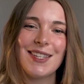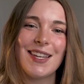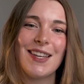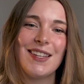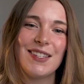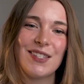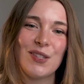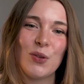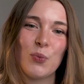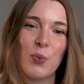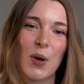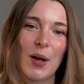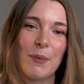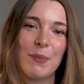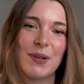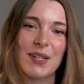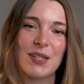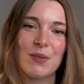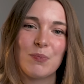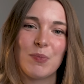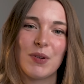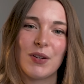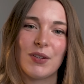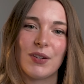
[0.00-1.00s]
is the web
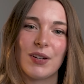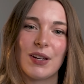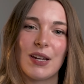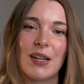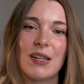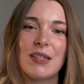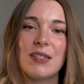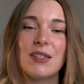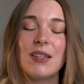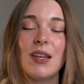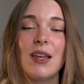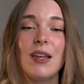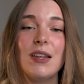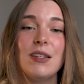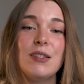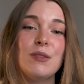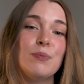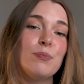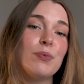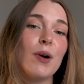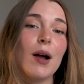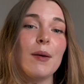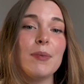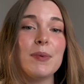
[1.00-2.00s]
experience. It's
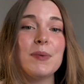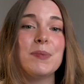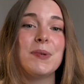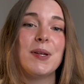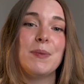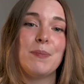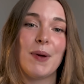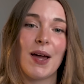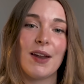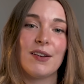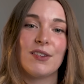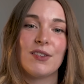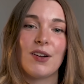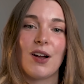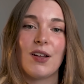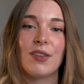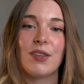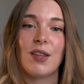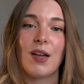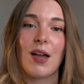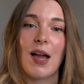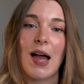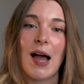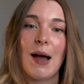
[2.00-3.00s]
probably better on
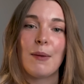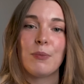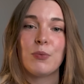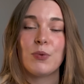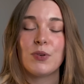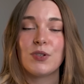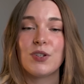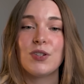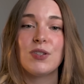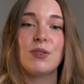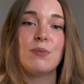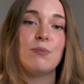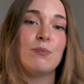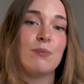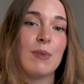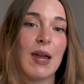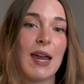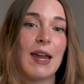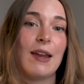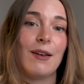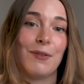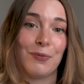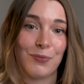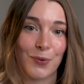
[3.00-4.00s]
the app, which is
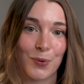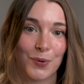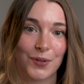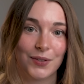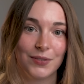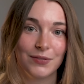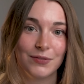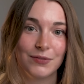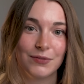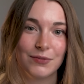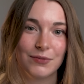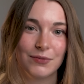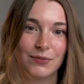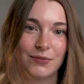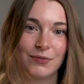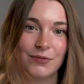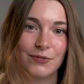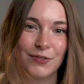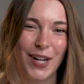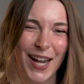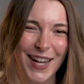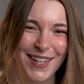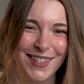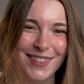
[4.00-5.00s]
made for,
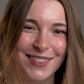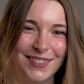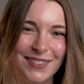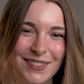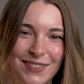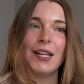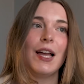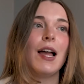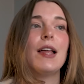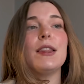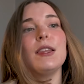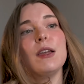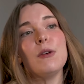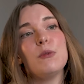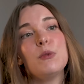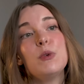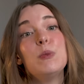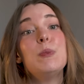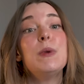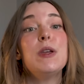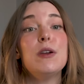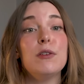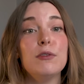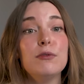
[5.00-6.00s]
right? And that would
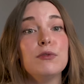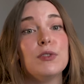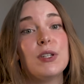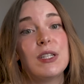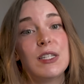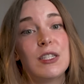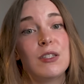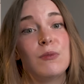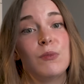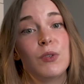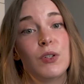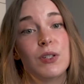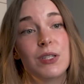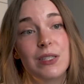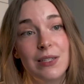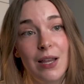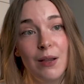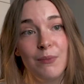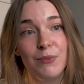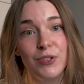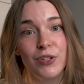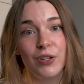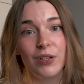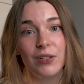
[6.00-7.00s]
be a reasonable
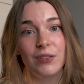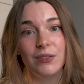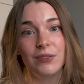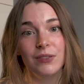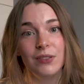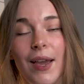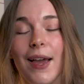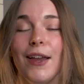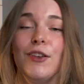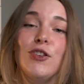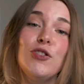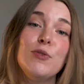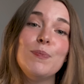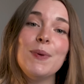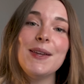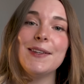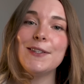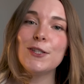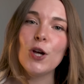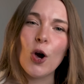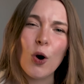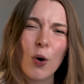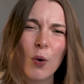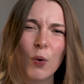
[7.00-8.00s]
assumption, and you'd be
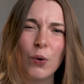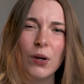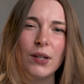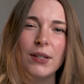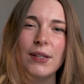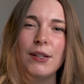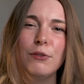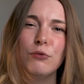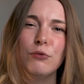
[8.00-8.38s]
totally